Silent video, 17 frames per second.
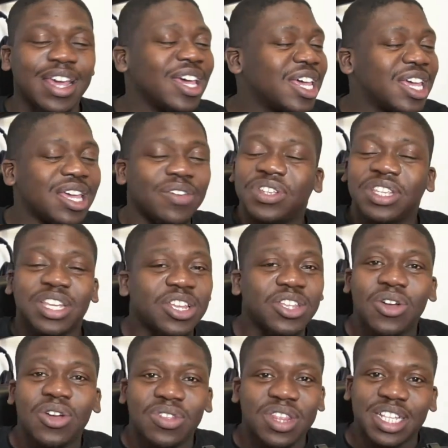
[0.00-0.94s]
If you didn't
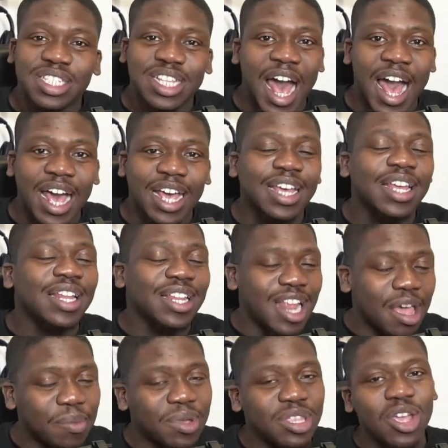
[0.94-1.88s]
know this hack, let
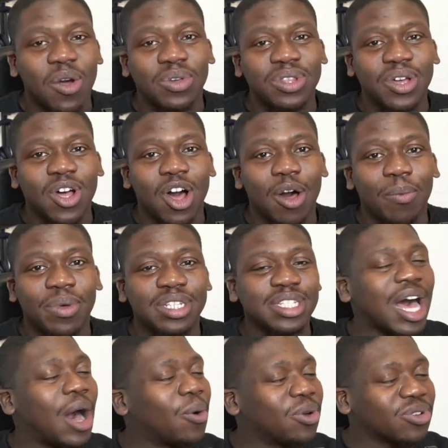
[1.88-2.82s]
me know in the comments.
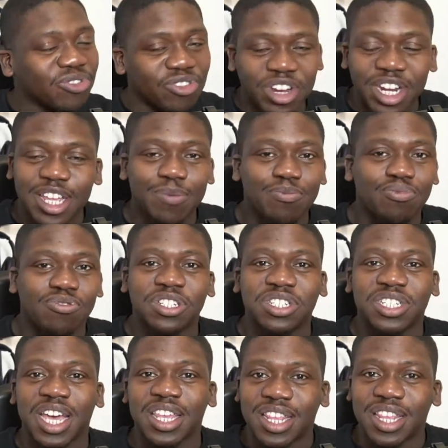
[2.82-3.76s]
I would really
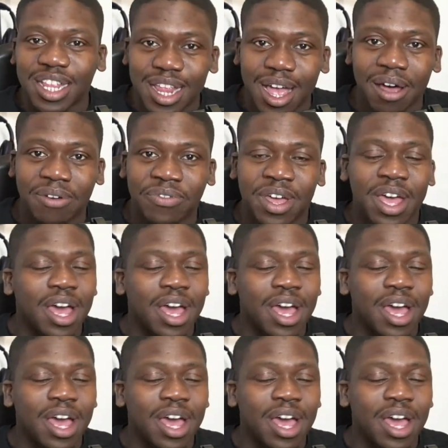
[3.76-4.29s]
appreciate the love.